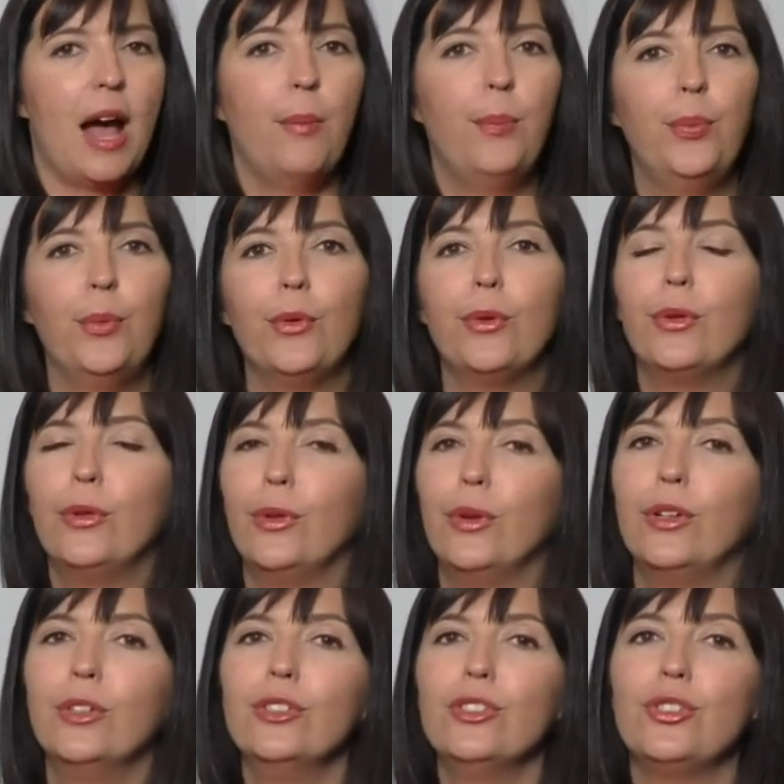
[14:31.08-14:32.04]
A book
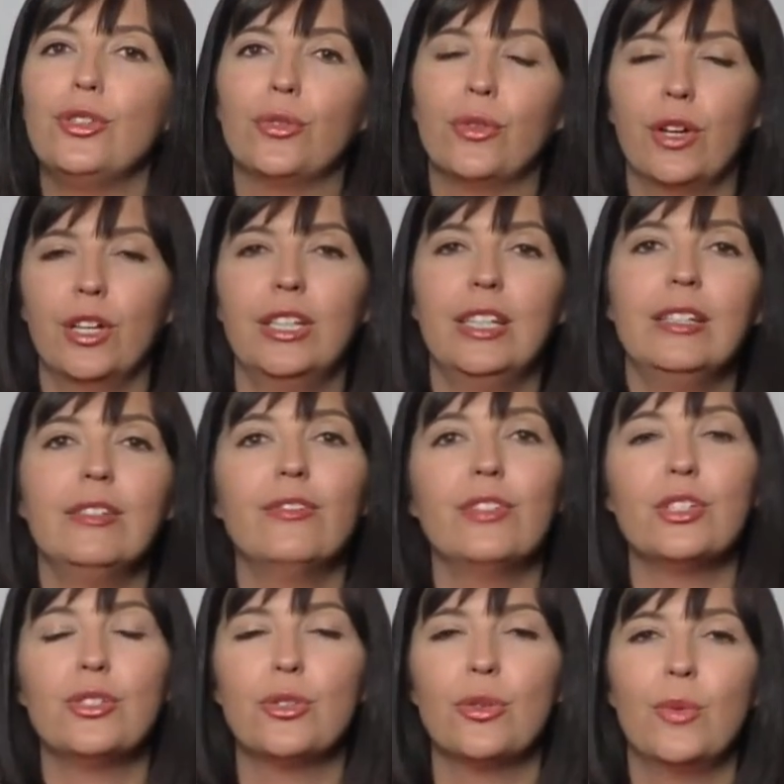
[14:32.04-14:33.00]
launch, your own
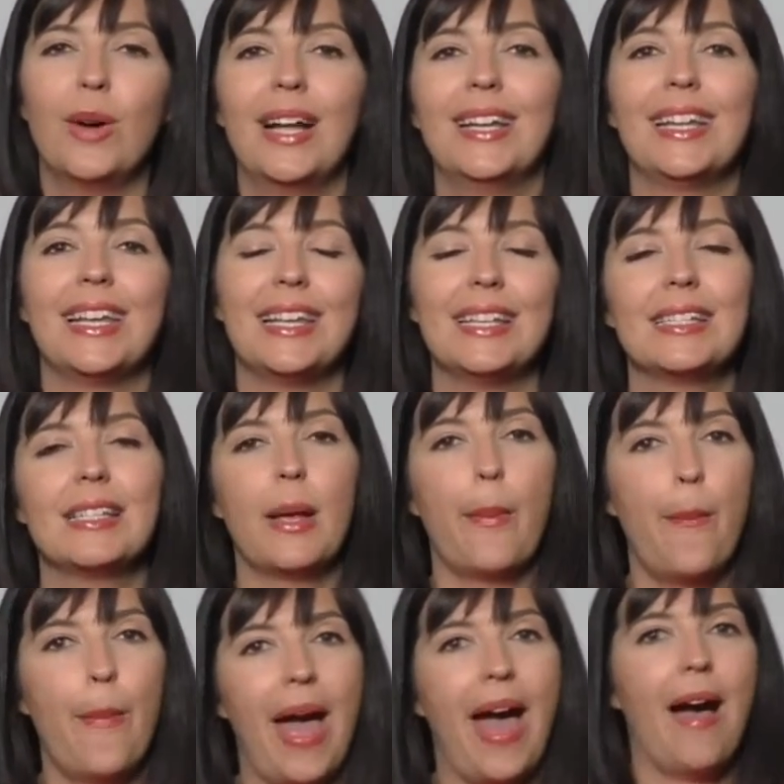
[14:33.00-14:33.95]
individual one, is
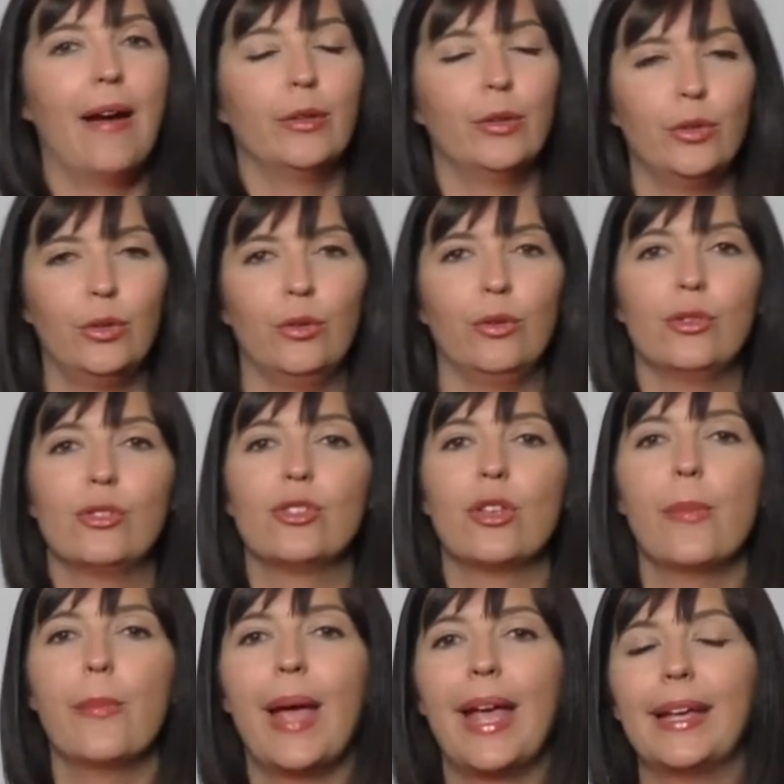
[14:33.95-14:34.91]
about you.
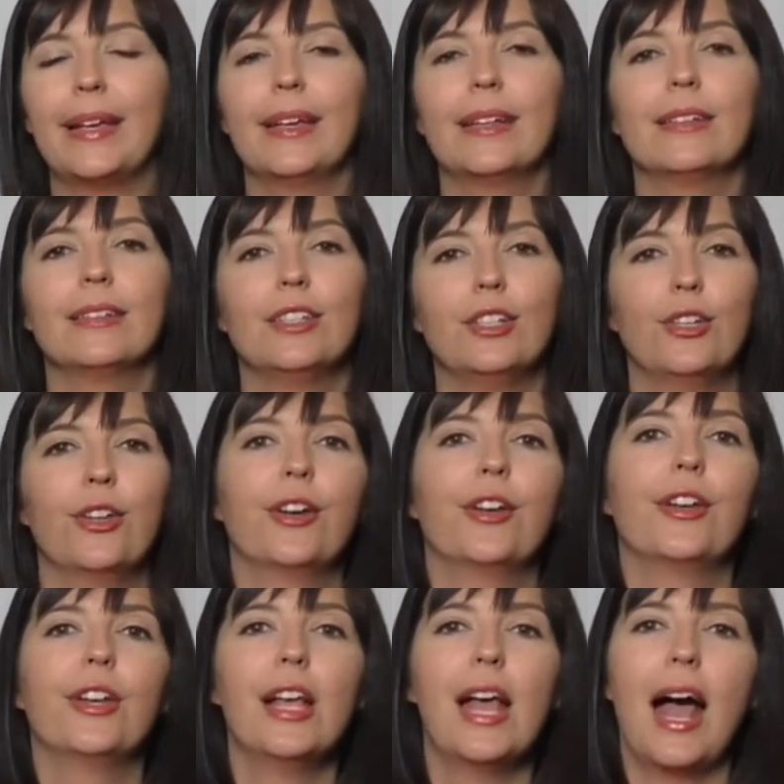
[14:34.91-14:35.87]
So make it,
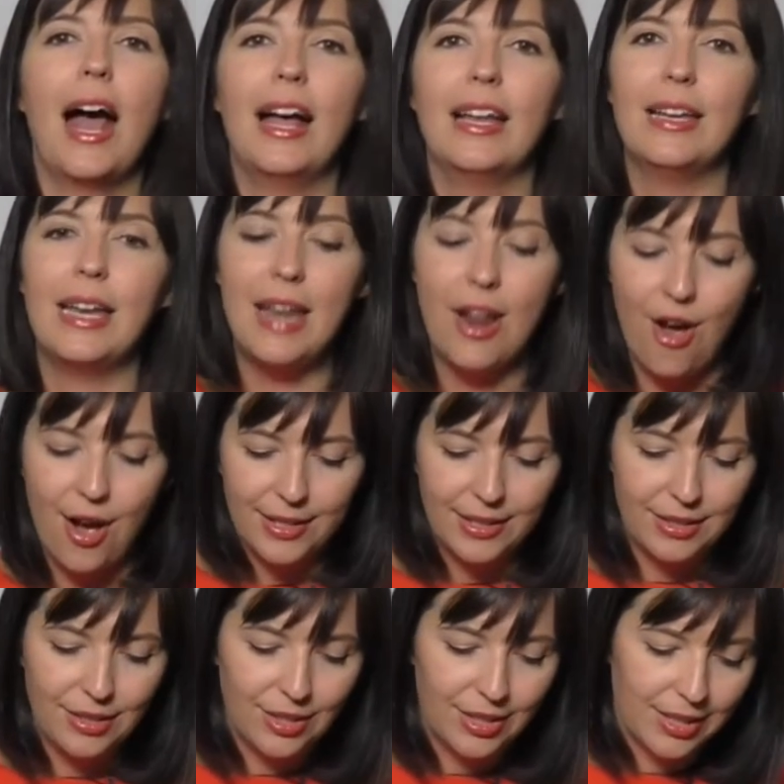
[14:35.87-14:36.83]
a night
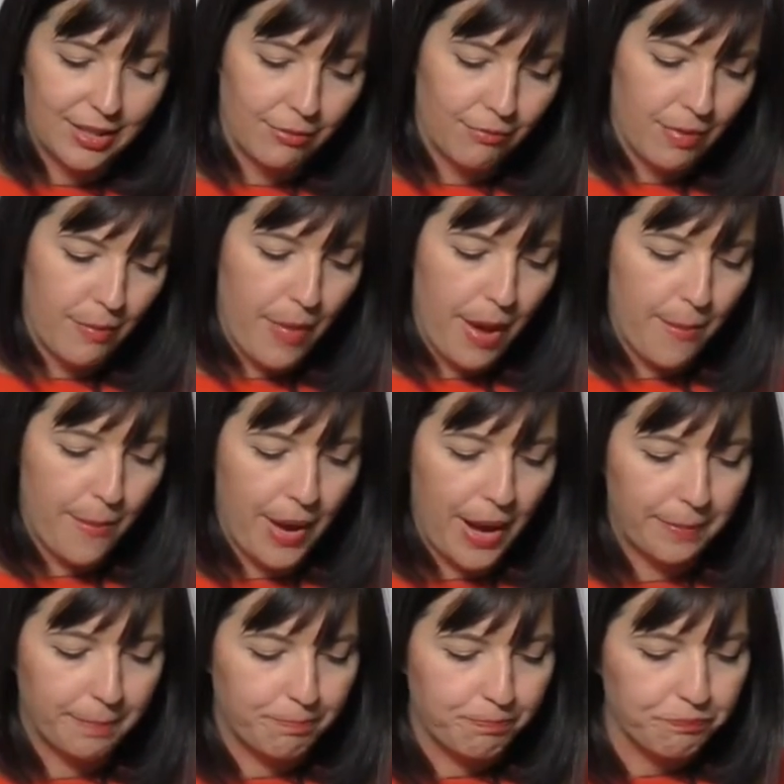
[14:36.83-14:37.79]
you're going to
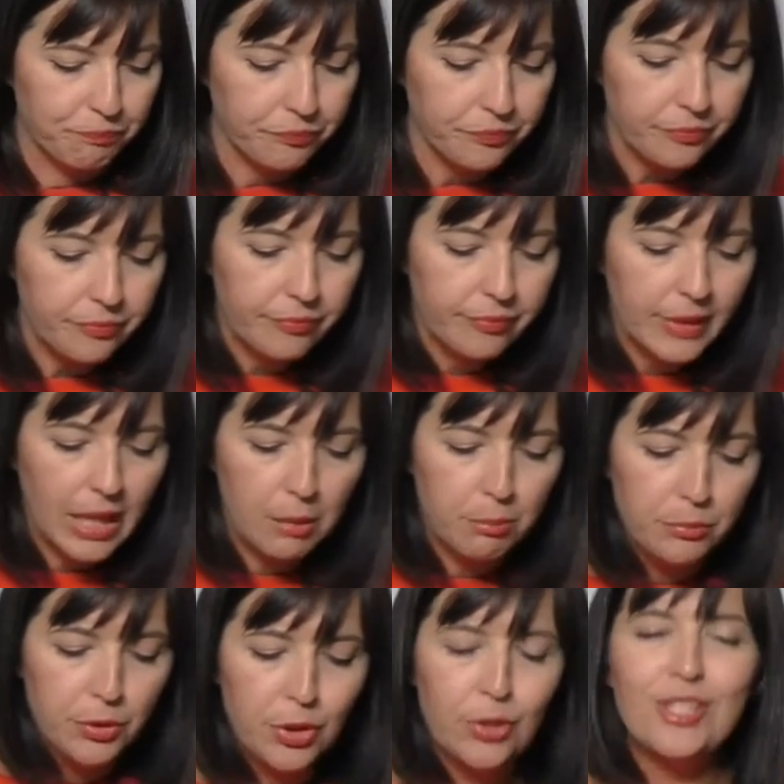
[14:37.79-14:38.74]
remember.
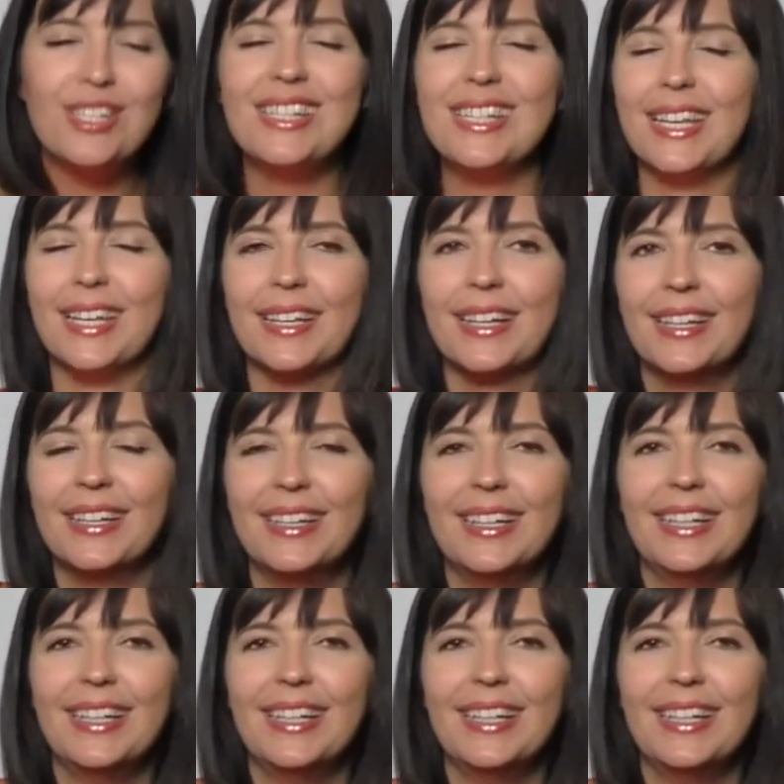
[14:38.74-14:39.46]
Music.